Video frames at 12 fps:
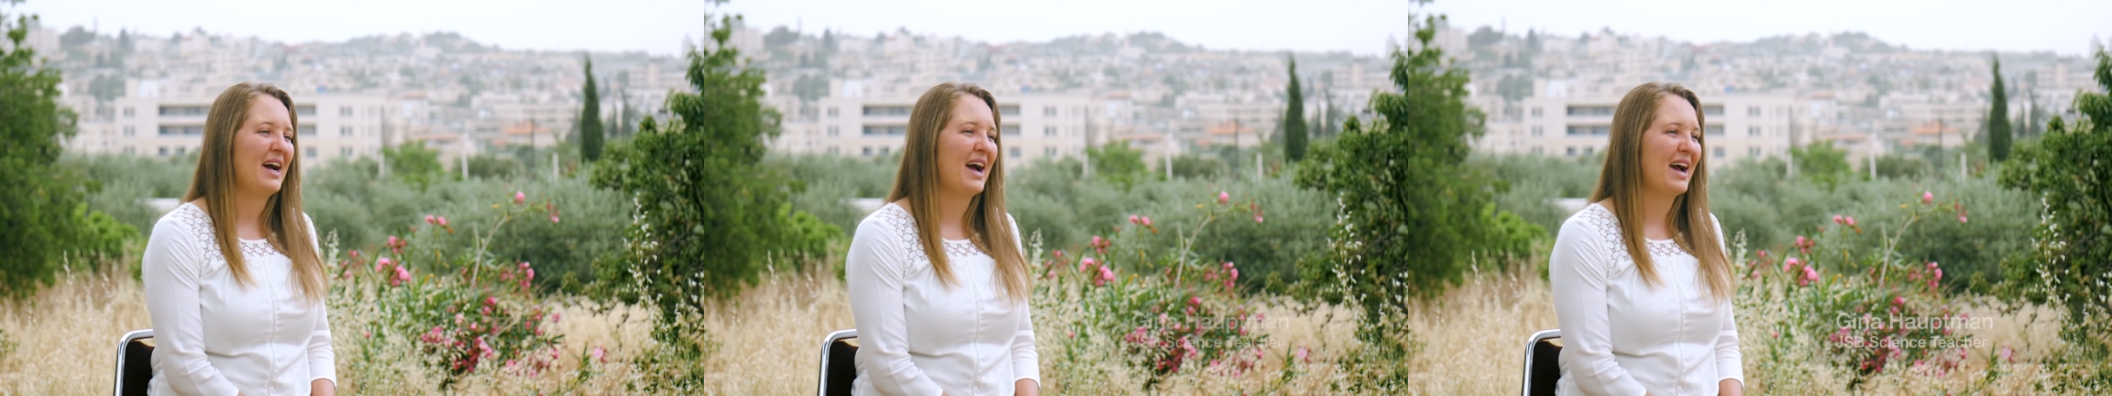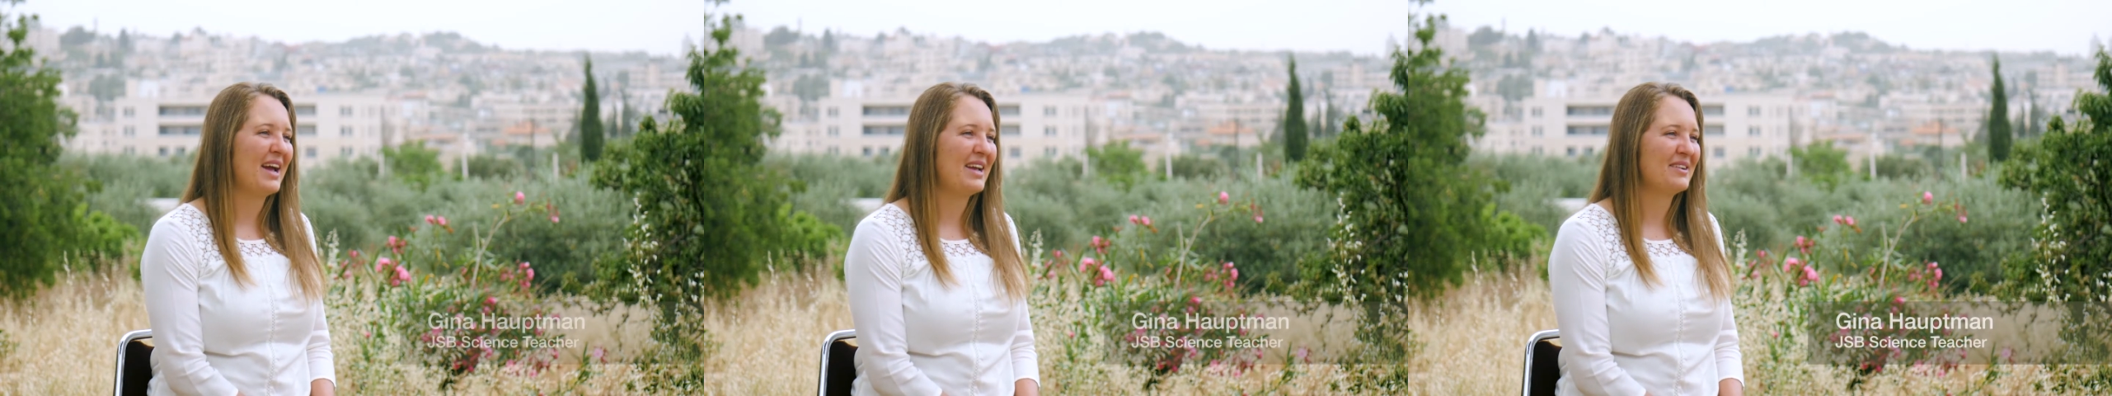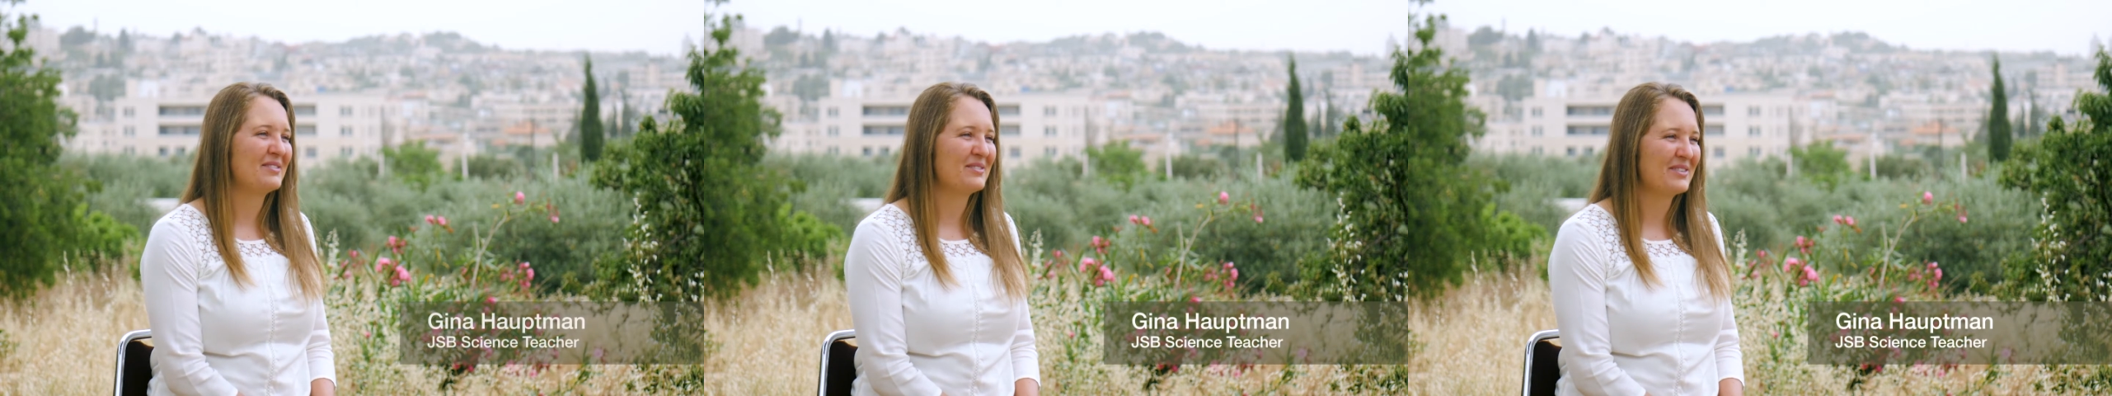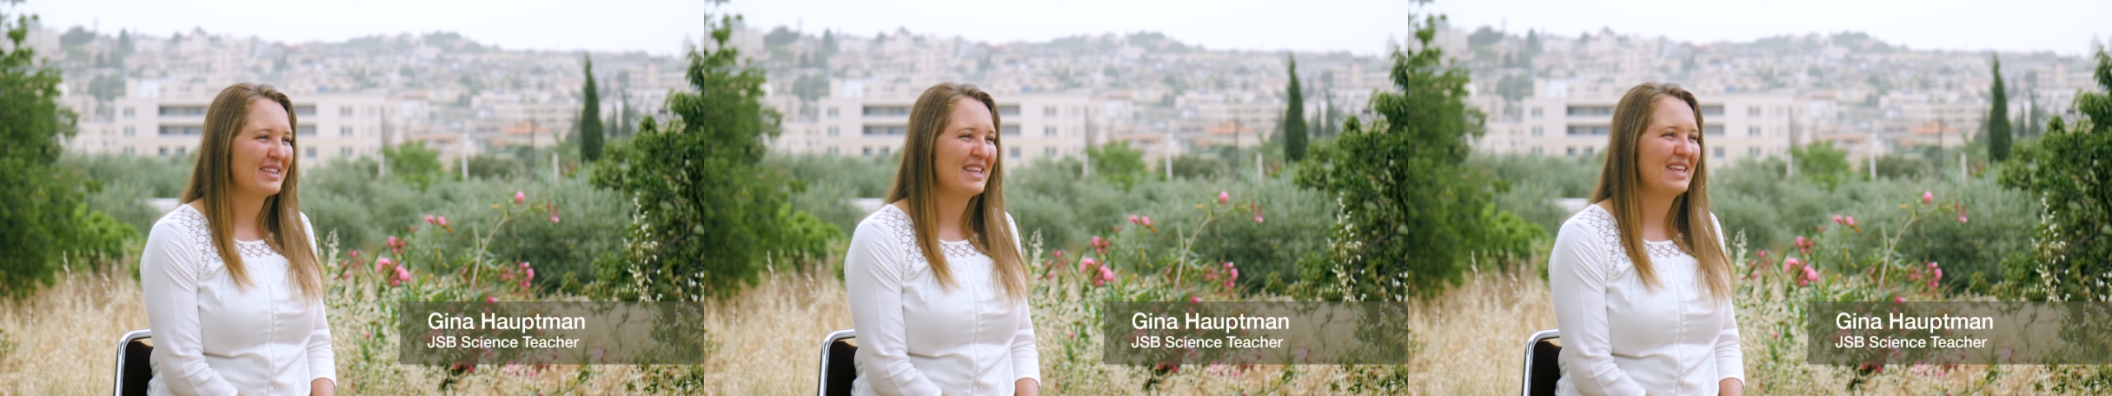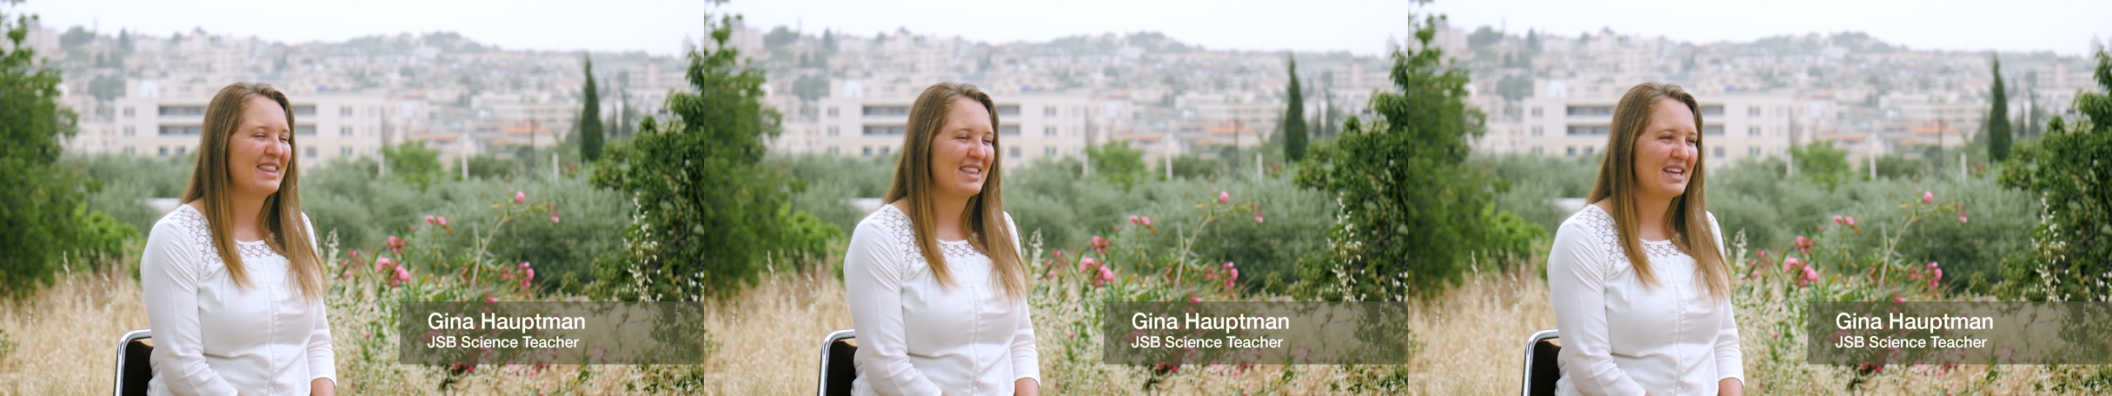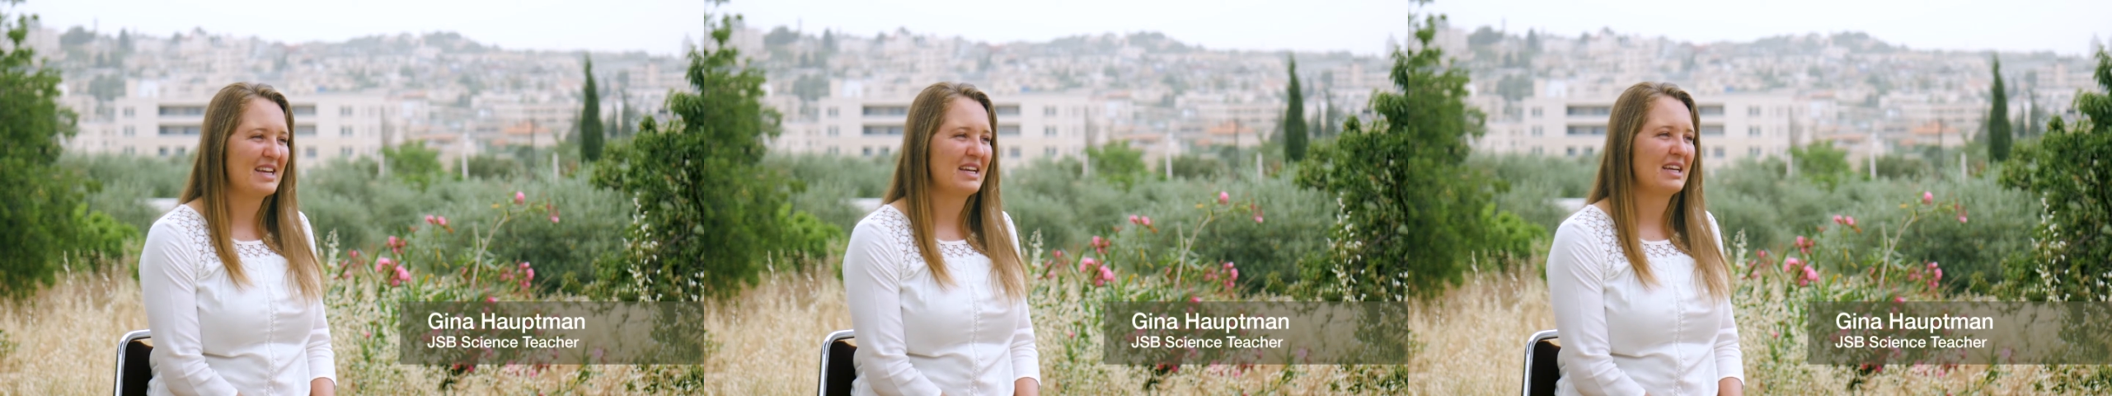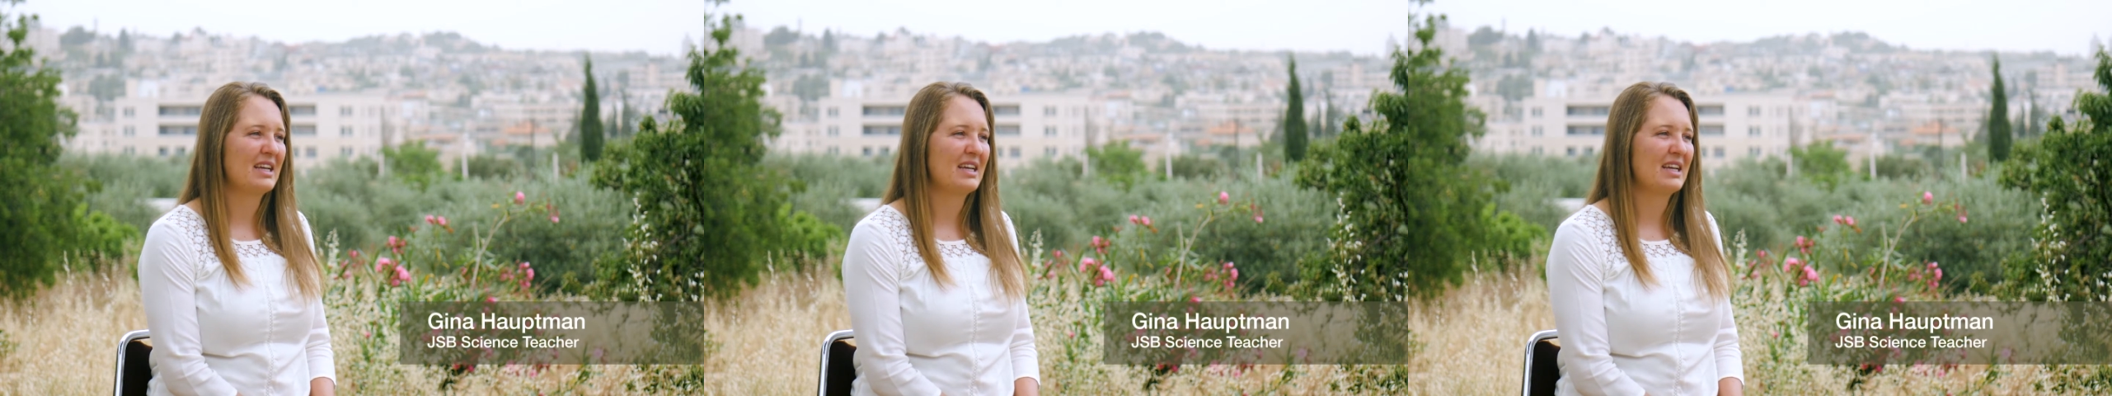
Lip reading: I really think